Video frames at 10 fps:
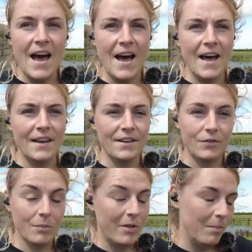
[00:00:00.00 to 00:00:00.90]
and if
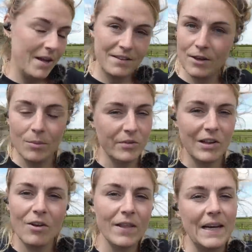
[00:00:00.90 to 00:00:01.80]
something better comes
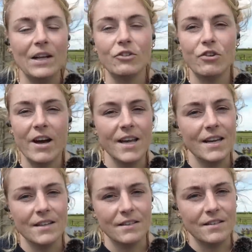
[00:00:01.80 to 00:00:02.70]
along then I'll try it
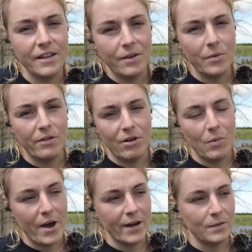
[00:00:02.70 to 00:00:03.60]
and see whether it
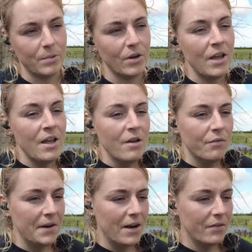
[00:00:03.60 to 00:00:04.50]
works. But
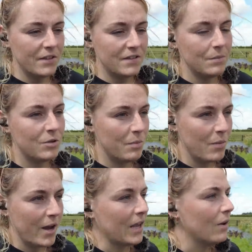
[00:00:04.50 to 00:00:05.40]
for now, this seems to be
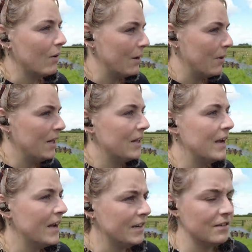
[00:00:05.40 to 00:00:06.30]
working quite well,
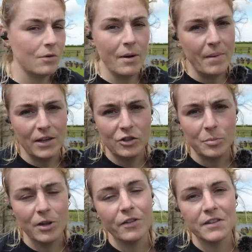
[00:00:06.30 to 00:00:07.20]
and it's quite
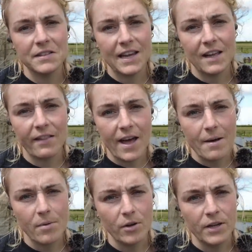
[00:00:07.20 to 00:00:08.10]
manageable on the scale that
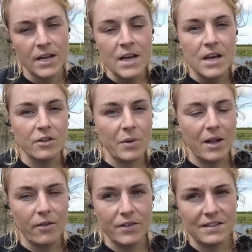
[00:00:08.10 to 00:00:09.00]
I'm on as
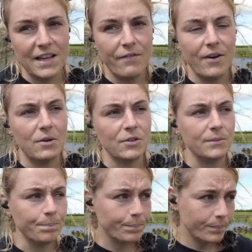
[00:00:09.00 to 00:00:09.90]
well. Obviously, if I was
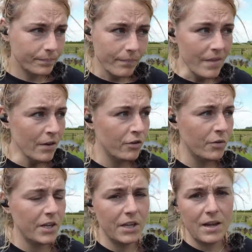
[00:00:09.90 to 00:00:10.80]

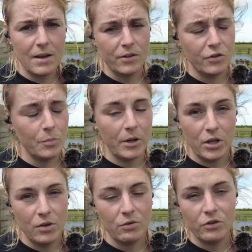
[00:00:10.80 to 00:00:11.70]
doing a super
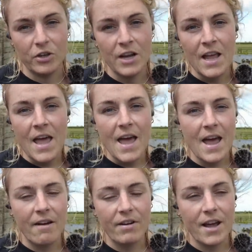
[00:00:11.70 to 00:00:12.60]
huge
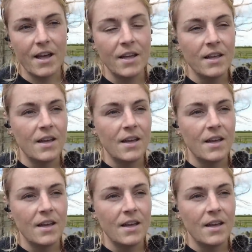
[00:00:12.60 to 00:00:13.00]
area,